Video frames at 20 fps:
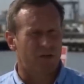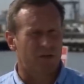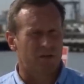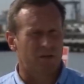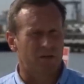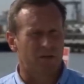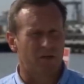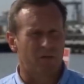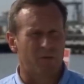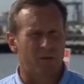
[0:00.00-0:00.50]
Uh,
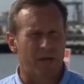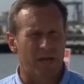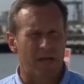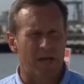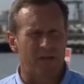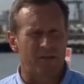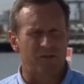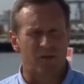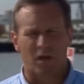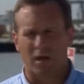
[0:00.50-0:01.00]
clearly, we
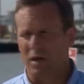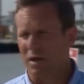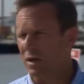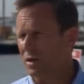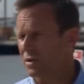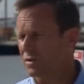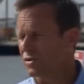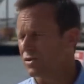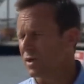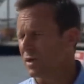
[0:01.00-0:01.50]
had
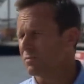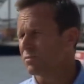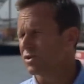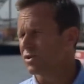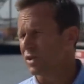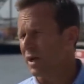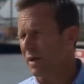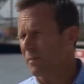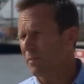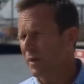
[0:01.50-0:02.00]
uh, some
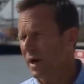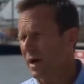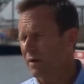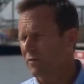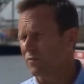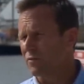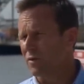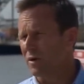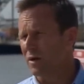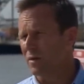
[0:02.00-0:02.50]

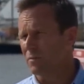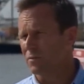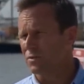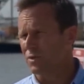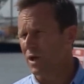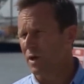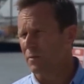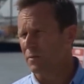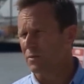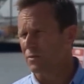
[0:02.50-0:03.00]
setback from
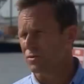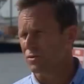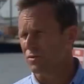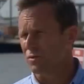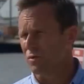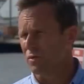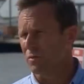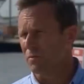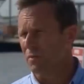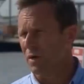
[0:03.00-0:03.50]
Tropical
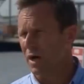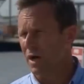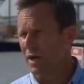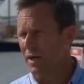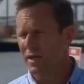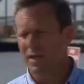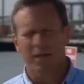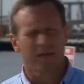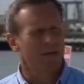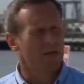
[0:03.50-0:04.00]
Storm
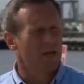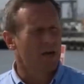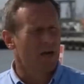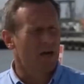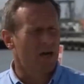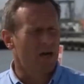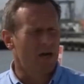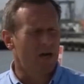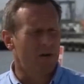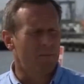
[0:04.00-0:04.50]
Bonnie,
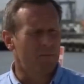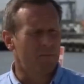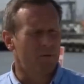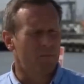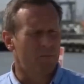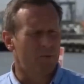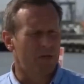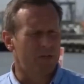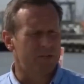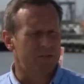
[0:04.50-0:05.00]

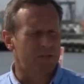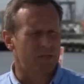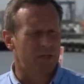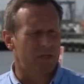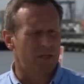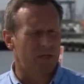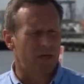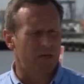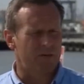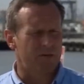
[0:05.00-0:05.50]
um, but
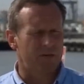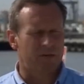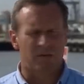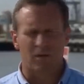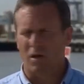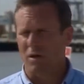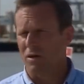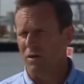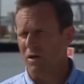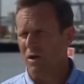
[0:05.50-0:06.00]
uh, I
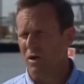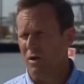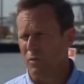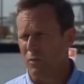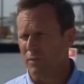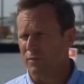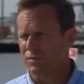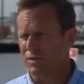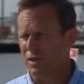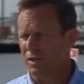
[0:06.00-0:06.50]
think all
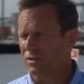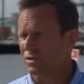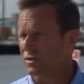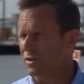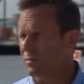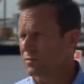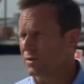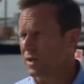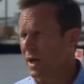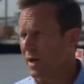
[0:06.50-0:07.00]
along we've said
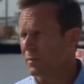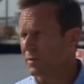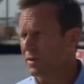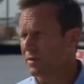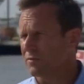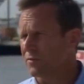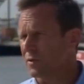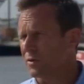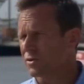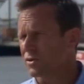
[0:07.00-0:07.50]
sometime
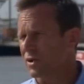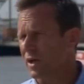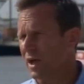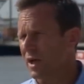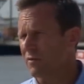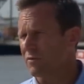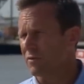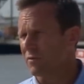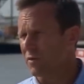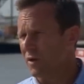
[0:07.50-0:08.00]
in the first
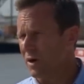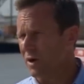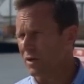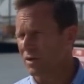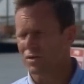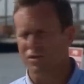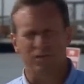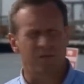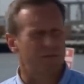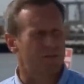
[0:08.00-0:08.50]
half of
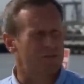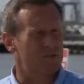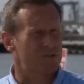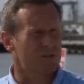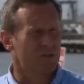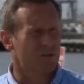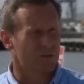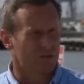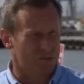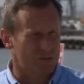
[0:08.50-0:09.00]
August, and it
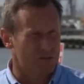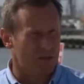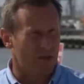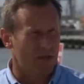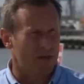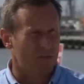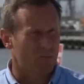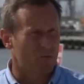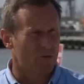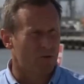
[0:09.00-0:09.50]
still looks
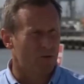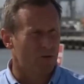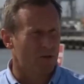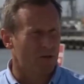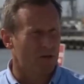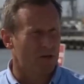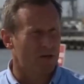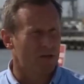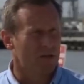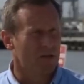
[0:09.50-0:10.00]
like
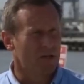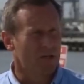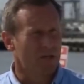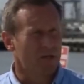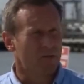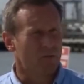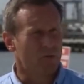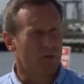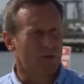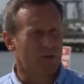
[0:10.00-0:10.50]
we'll uh,
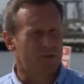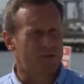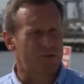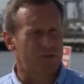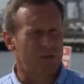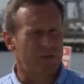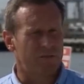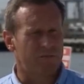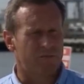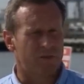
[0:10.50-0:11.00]
we'll
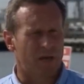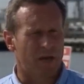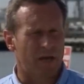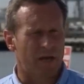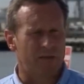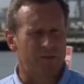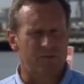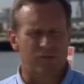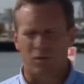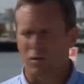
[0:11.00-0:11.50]
achieve
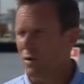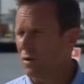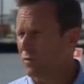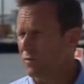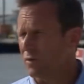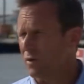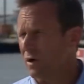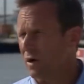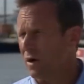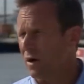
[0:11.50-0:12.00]
that. So
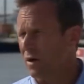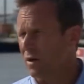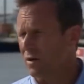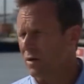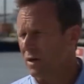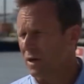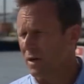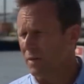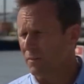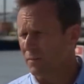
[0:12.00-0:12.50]

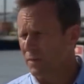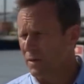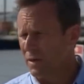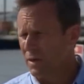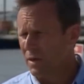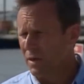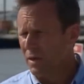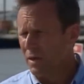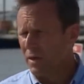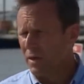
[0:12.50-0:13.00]
overall. Um,
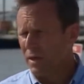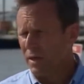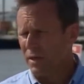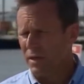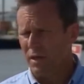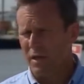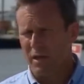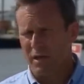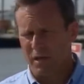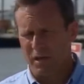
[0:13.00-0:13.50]

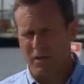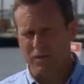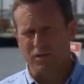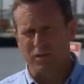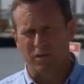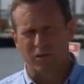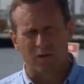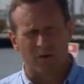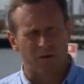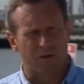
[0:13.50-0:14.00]
it, it
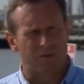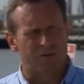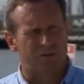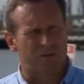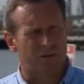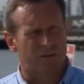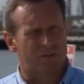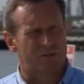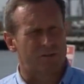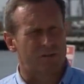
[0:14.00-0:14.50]
is
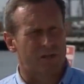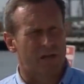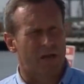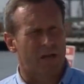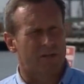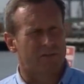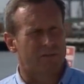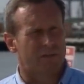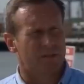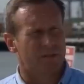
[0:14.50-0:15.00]
encouraging to see
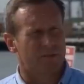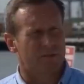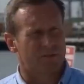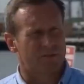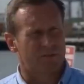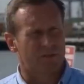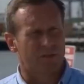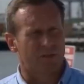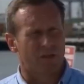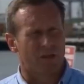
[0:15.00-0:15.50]
out there.
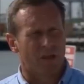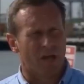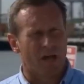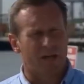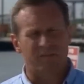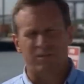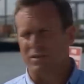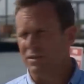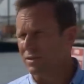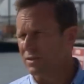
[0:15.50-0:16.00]
There's still a
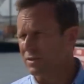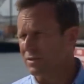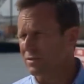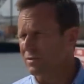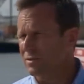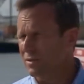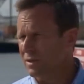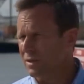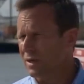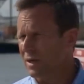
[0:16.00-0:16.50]
lot to
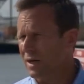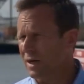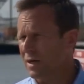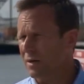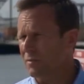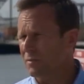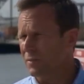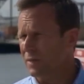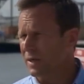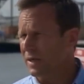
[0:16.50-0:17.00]
do,
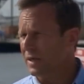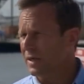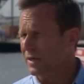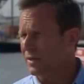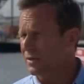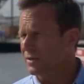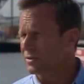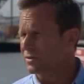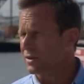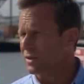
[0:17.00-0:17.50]
um,
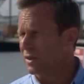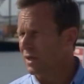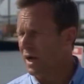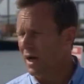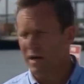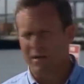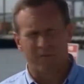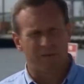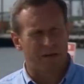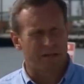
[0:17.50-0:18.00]
and there's a
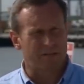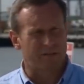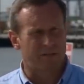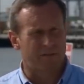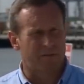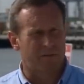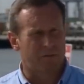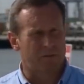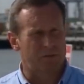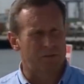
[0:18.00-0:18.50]
lot of
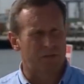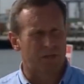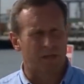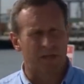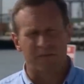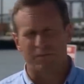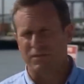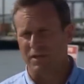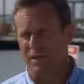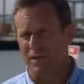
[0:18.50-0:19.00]
activity. We
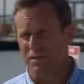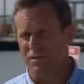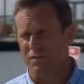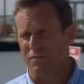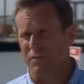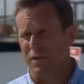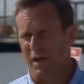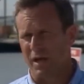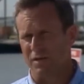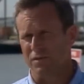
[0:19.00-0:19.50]
still have tens
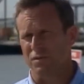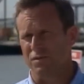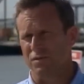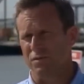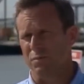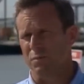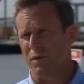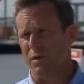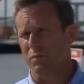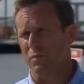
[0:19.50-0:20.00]
of
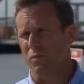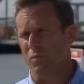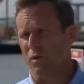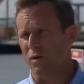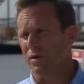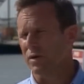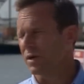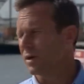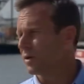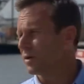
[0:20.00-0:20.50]
thousands of people
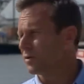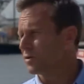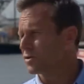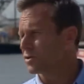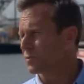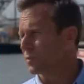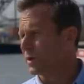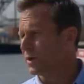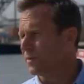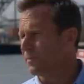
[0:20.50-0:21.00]
working on
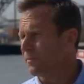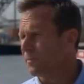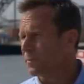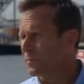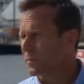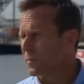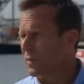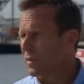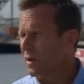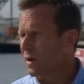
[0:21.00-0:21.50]
the spill.
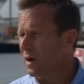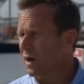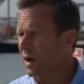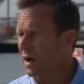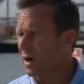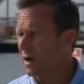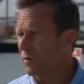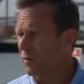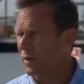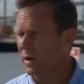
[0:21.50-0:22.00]

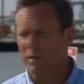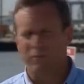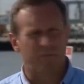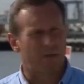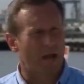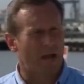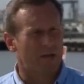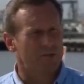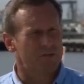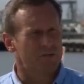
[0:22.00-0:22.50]
Uh, we have
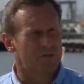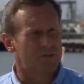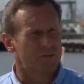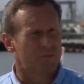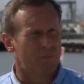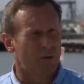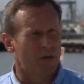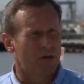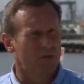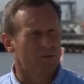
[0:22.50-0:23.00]

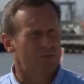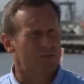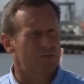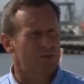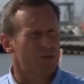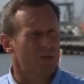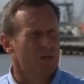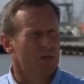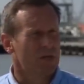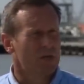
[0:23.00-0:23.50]
thousands of
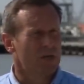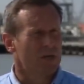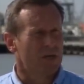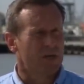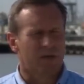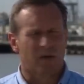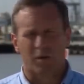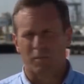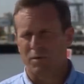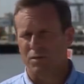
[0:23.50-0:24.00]
boats
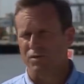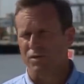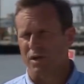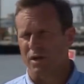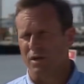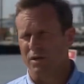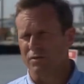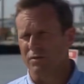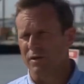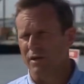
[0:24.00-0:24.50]
and almost
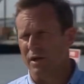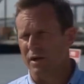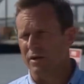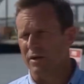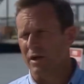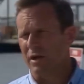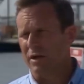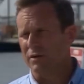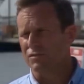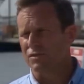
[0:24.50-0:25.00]
100
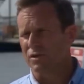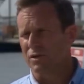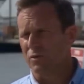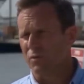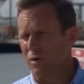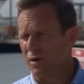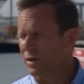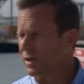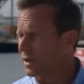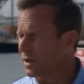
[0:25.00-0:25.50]
aircraft
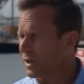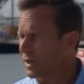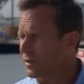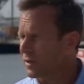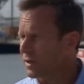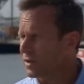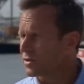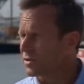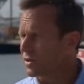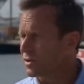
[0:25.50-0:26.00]
still working
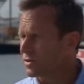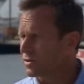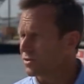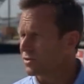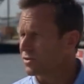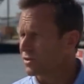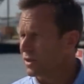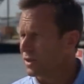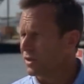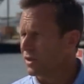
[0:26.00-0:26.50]
on this because
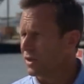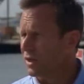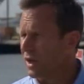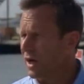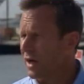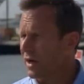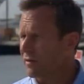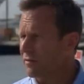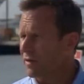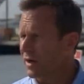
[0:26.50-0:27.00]
there's still a
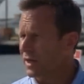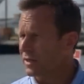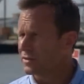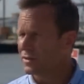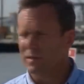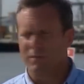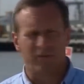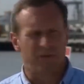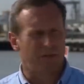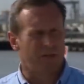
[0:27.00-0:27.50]
lot of
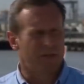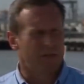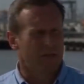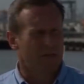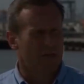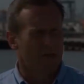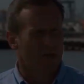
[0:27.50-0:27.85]
activity.